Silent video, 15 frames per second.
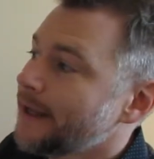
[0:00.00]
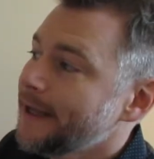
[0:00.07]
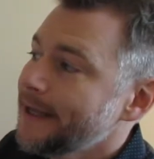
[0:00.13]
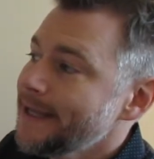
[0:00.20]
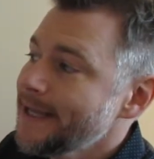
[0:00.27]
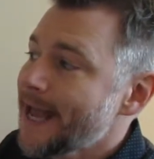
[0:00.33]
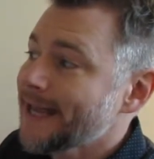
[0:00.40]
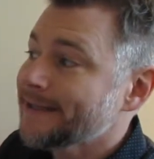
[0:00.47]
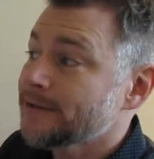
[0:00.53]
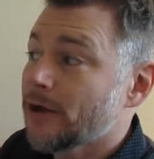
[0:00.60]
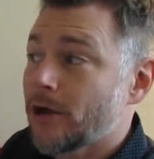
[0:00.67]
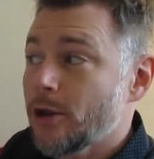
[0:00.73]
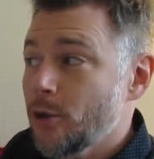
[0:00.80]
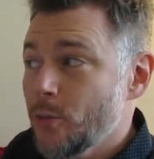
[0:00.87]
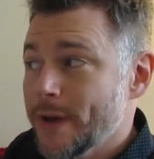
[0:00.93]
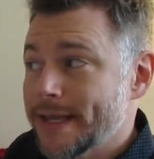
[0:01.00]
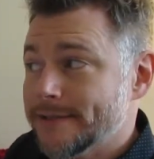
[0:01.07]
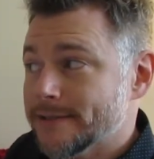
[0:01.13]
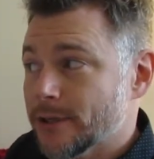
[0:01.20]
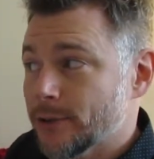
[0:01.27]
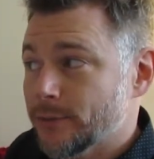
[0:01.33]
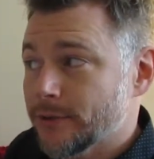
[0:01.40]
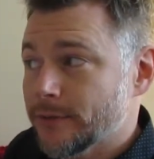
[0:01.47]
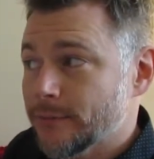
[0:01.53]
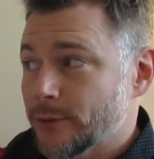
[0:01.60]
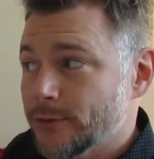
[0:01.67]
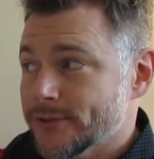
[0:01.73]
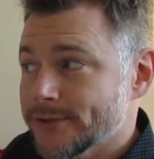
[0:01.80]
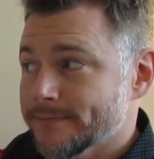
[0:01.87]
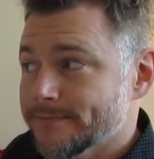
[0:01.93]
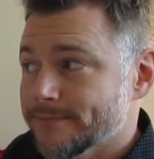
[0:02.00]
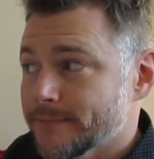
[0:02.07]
He hadn't always owned a moose.